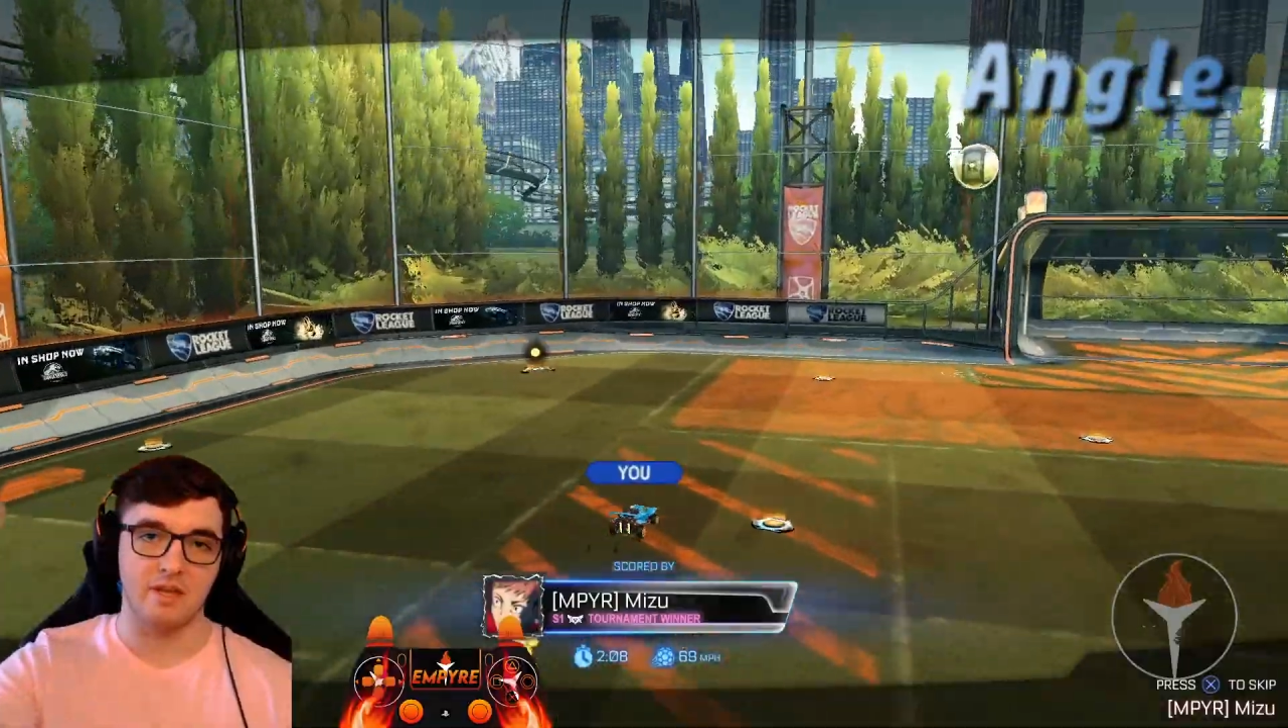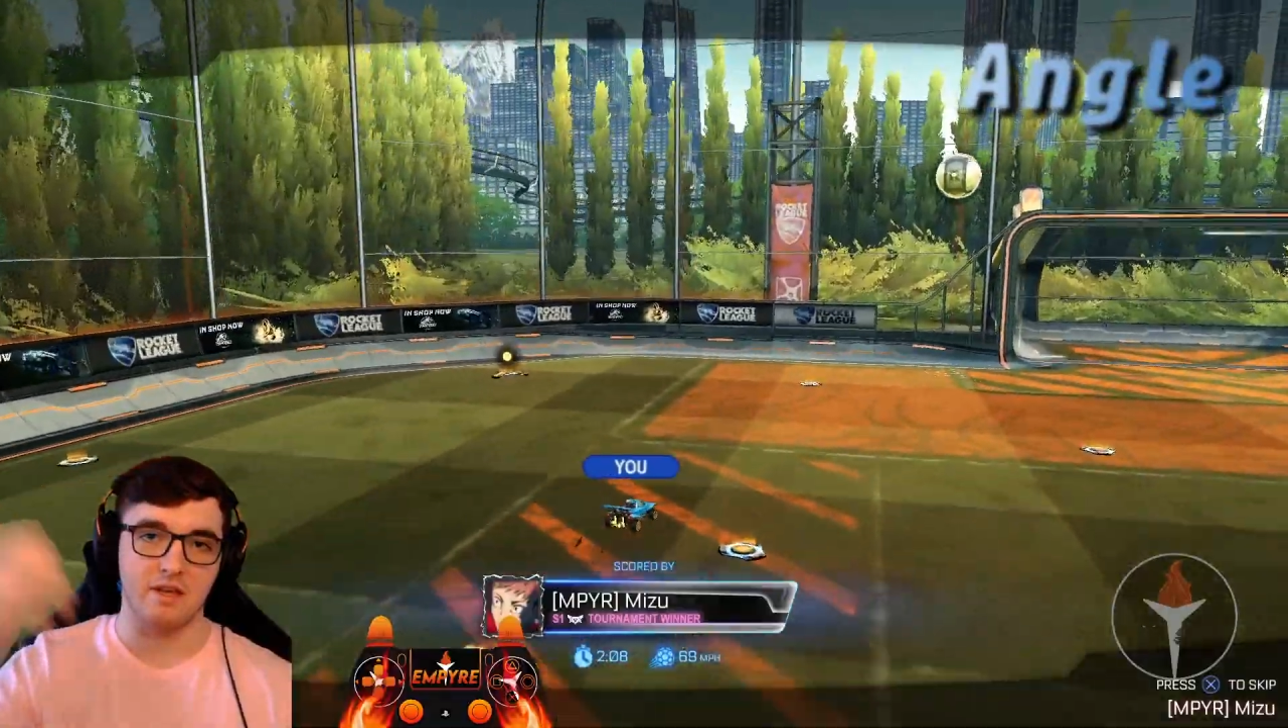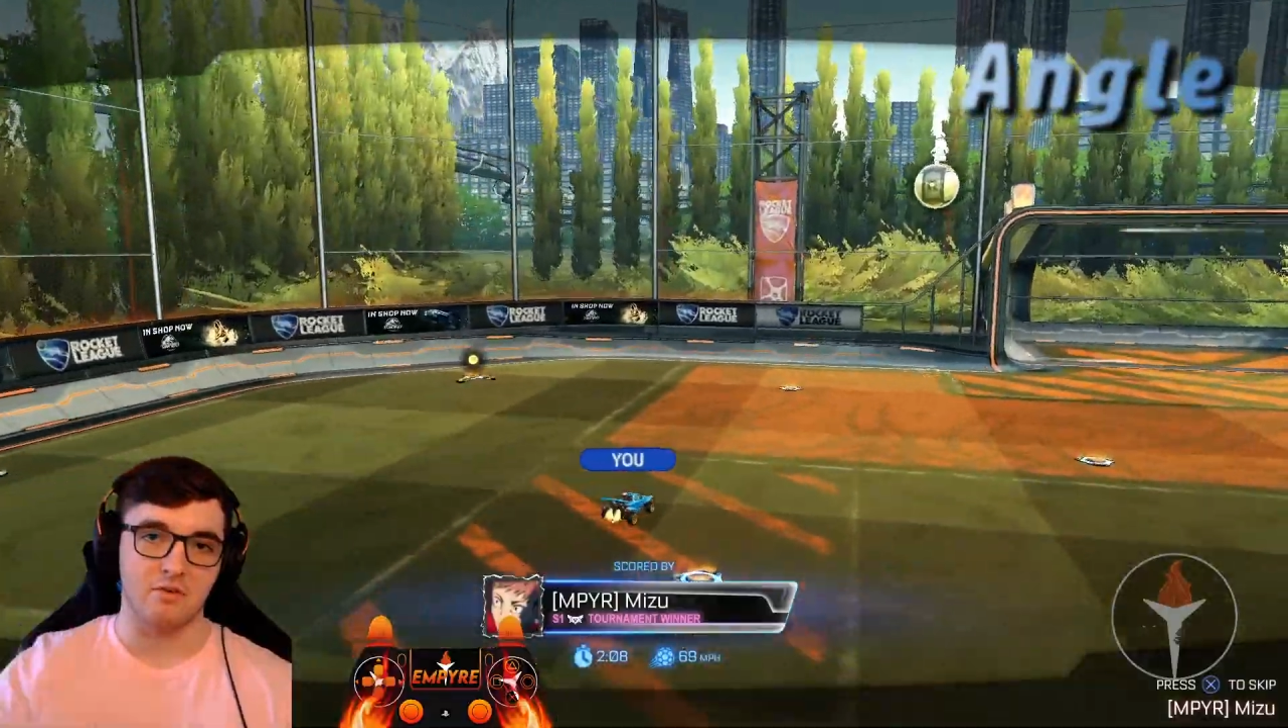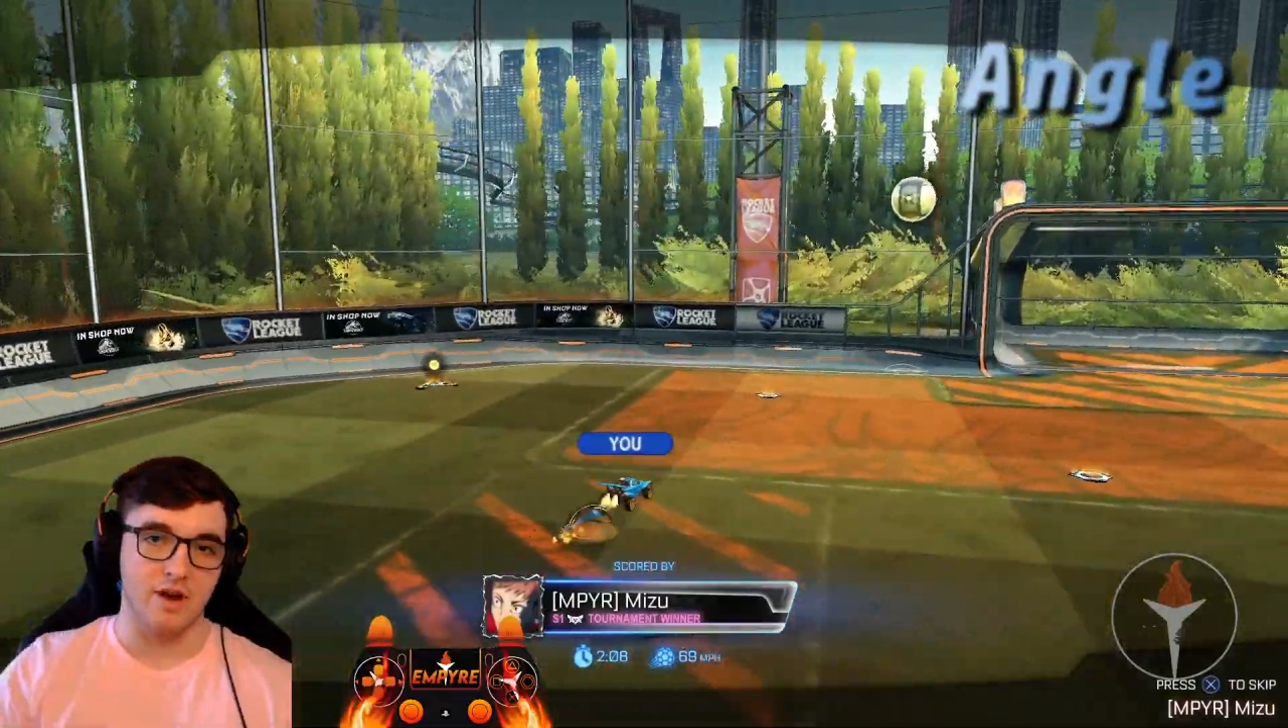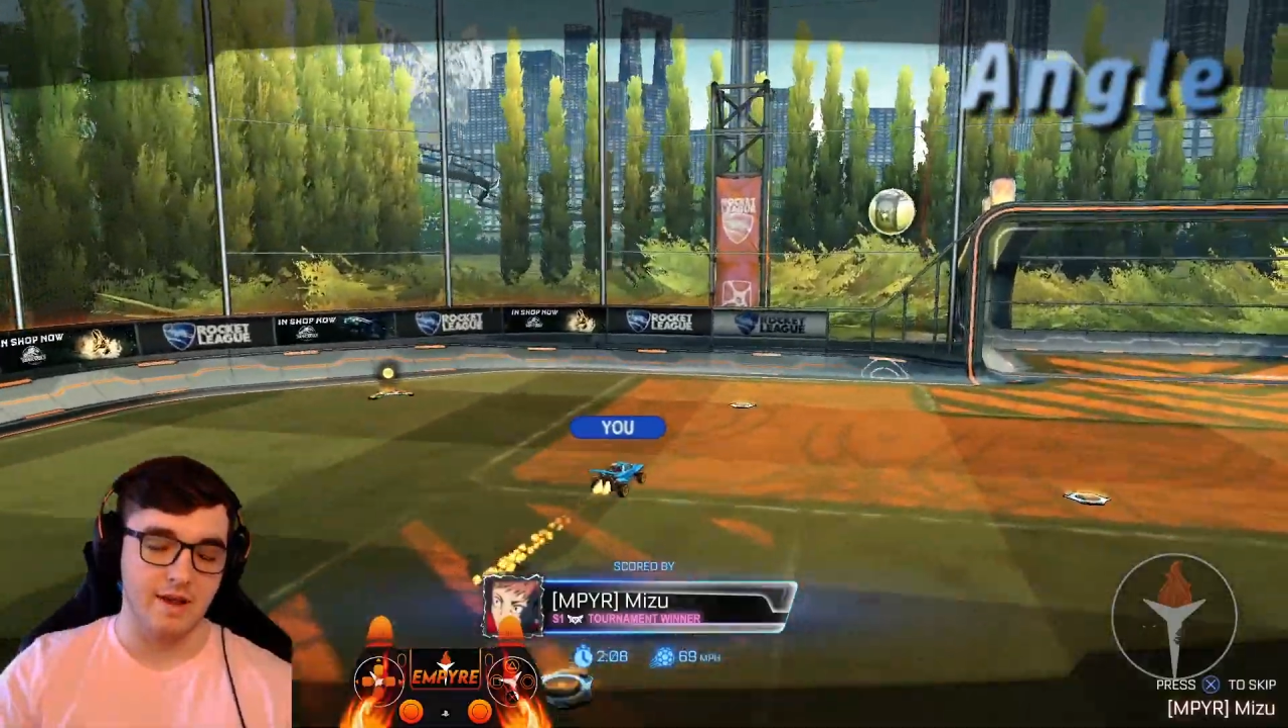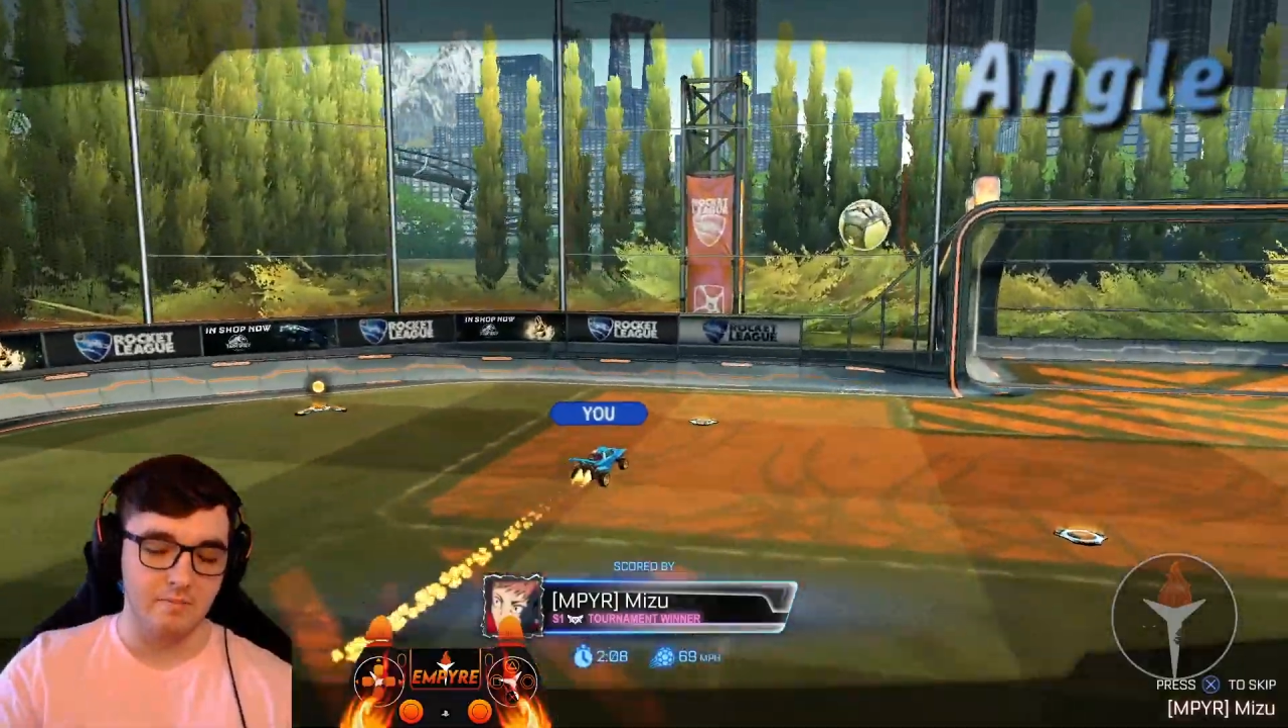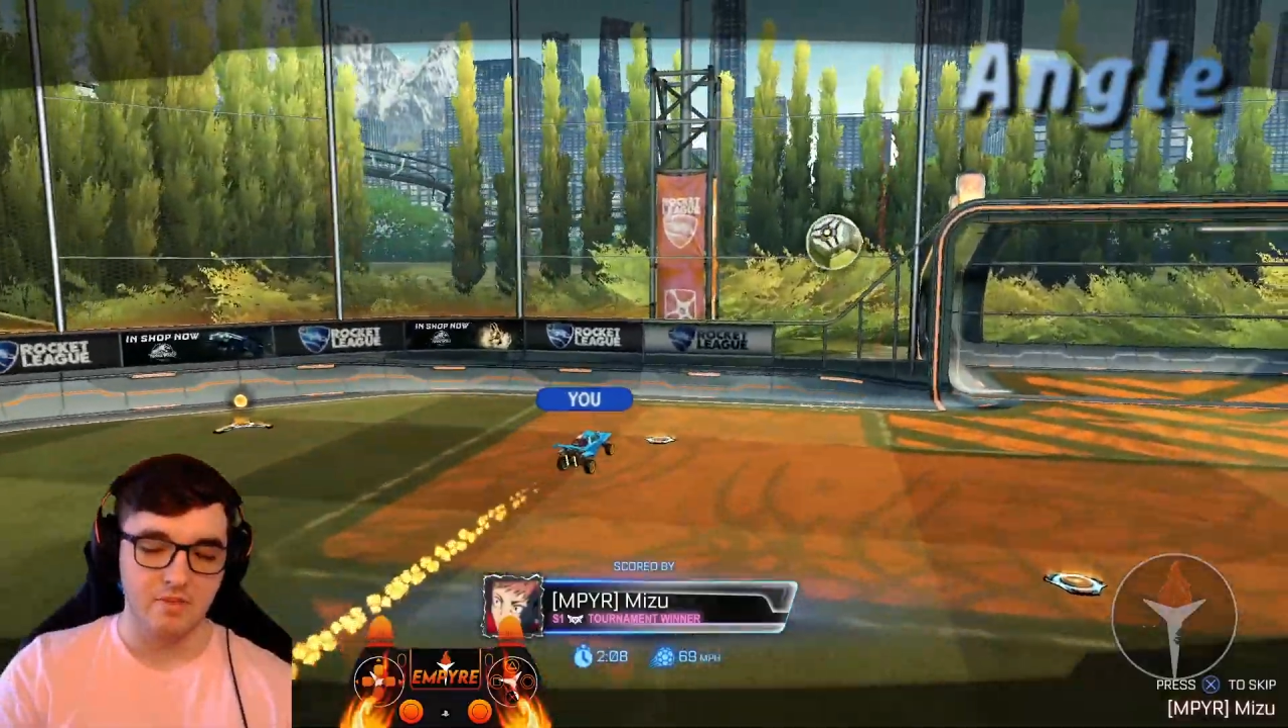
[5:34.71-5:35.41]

in, right?